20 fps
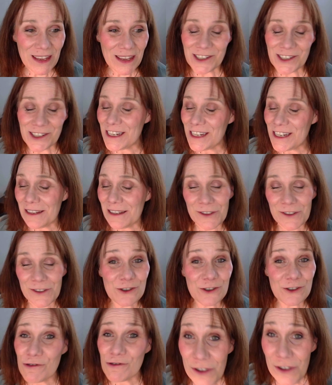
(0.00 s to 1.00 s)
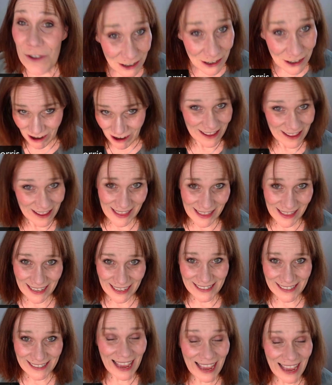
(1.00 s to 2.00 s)
achieves truly great
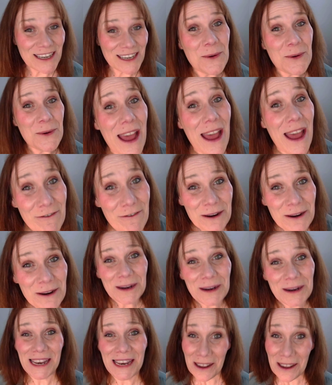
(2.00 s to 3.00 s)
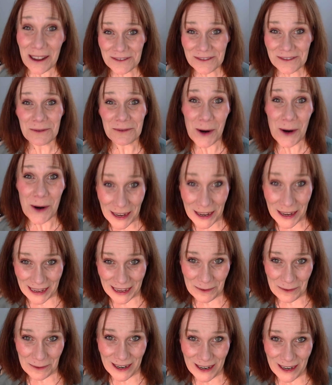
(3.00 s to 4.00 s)
things and who everyone loves
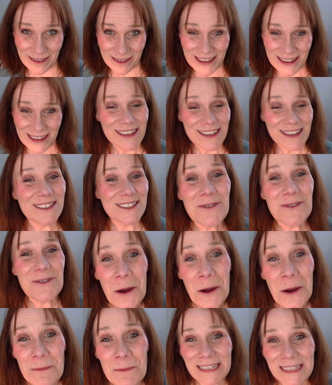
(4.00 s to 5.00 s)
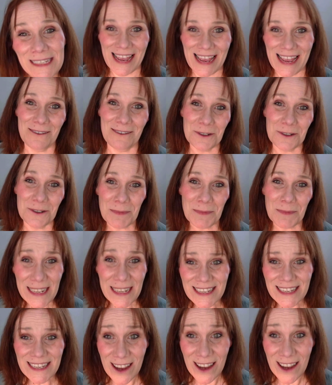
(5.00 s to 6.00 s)
working with. So don't miss out.
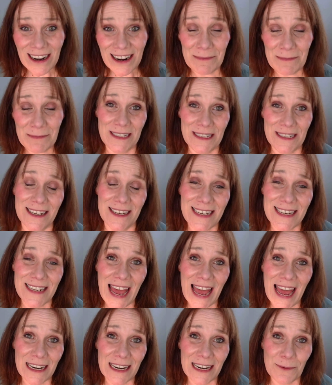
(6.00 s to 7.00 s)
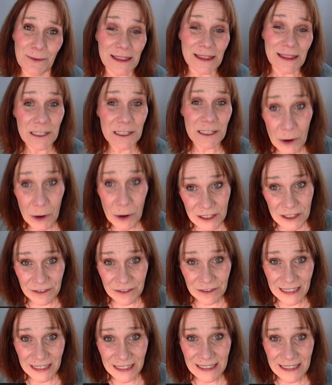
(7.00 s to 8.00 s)
Places are limited, and when the spots are
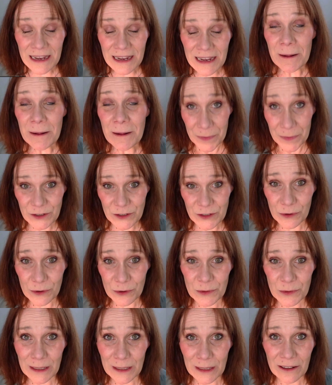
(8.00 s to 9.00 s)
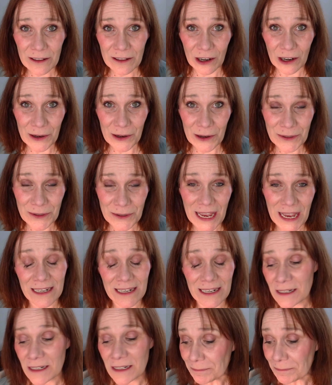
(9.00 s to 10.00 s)
filled, the doors will close.
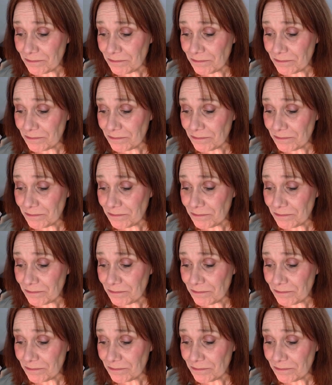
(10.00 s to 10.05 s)
And